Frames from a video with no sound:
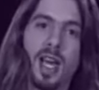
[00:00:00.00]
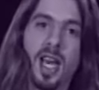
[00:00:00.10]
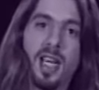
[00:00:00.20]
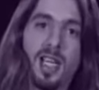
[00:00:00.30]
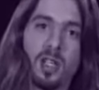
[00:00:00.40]

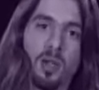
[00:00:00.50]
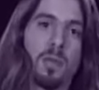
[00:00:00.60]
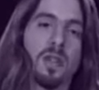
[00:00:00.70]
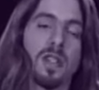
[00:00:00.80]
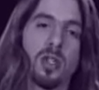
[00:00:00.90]
any two
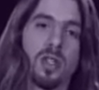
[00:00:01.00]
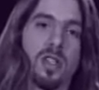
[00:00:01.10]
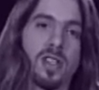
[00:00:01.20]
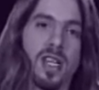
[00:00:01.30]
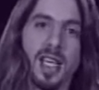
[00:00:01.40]

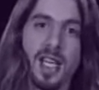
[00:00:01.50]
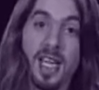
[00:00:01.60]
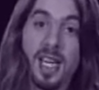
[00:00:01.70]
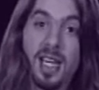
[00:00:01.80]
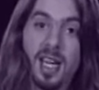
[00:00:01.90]
positions
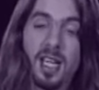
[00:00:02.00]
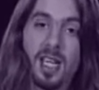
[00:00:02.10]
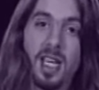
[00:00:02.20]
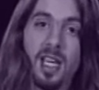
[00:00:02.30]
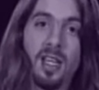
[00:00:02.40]
in any
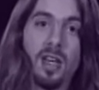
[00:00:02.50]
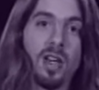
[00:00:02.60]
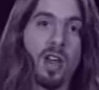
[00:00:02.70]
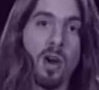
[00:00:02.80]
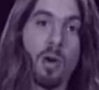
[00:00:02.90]
key,
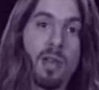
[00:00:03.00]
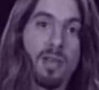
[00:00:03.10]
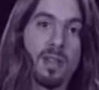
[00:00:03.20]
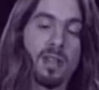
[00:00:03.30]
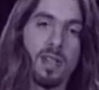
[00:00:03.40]
or
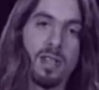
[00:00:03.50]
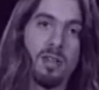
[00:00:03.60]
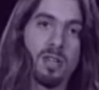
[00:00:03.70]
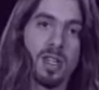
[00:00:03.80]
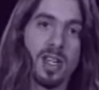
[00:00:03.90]
even
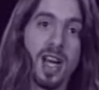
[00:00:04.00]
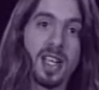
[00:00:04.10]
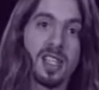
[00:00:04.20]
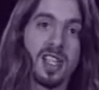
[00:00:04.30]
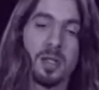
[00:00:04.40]
using
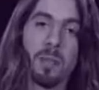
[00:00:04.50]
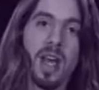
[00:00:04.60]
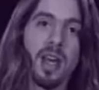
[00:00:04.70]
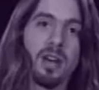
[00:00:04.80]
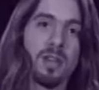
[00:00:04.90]
nonsense
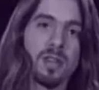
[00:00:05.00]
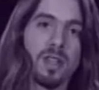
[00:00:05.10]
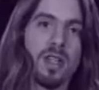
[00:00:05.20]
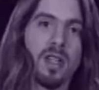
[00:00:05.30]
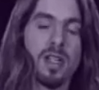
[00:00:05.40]
patterns,
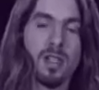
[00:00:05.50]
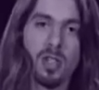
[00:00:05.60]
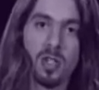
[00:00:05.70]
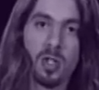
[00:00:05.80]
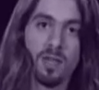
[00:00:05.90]

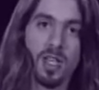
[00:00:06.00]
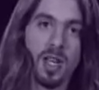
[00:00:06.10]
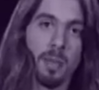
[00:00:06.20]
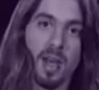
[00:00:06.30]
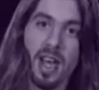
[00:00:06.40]
just shifting
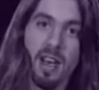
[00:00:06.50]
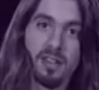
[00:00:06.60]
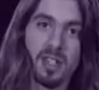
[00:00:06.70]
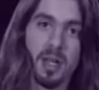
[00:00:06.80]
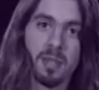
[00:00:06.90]
up by half
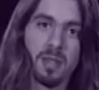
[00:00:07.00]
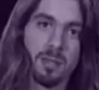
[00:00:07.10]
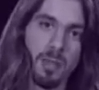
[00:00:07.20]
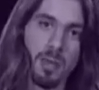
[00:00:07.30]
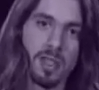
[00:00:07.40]
steps,
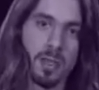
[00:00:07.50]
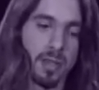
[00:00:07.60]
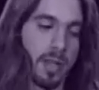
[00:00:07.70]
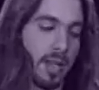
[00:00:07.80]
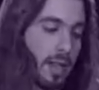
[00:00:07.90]
maybe
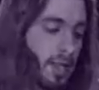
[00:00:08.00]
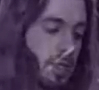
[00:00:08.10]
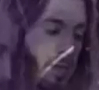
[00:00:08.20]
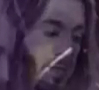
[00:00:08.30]
something like this.